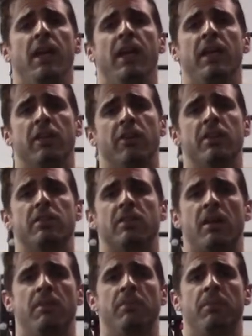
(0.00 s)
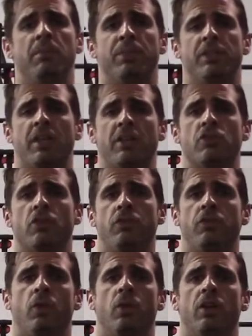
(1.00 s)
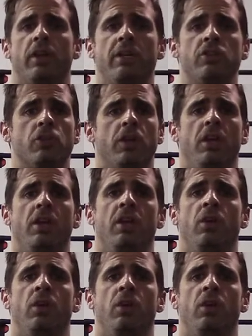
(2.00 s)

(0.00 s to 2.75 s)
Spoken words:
and there is some potential for injury